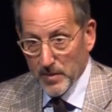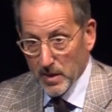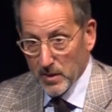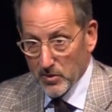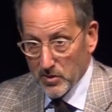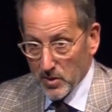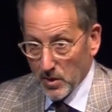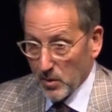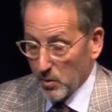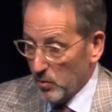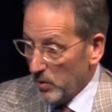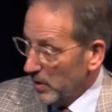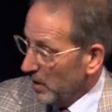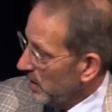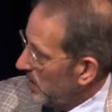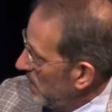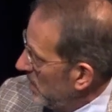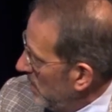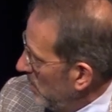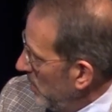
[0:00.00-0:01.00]
So we need
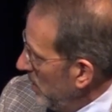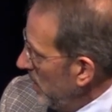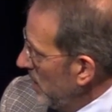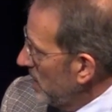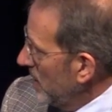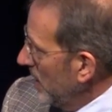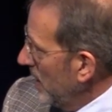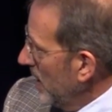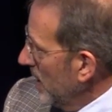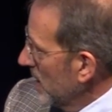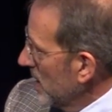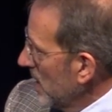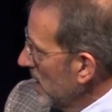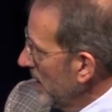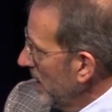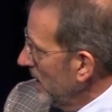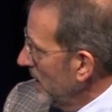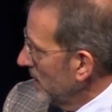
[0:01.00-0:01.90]
to we need to get on it.